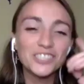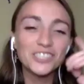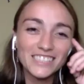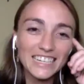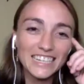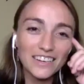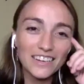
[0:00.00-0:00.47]

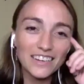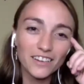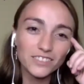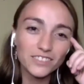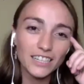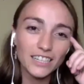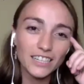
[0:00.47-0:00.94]
sitting here and
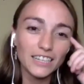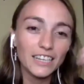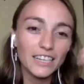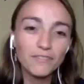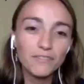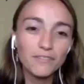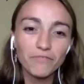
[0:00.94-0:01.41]
I was like, did I
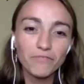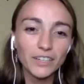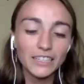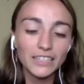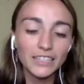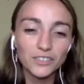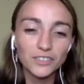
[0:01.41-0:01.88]
even
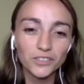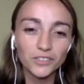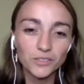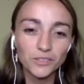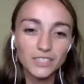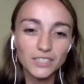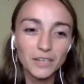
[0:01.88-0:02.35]
fucking
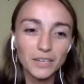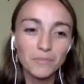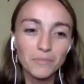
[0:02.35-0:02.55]
introduce them?